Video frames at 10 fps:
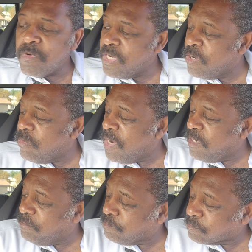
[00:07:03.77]
Well,
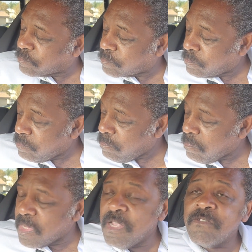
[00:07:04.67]
anyway,
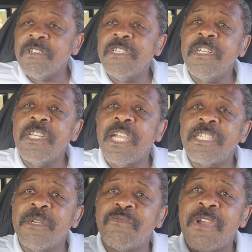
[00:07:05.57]
if you still like their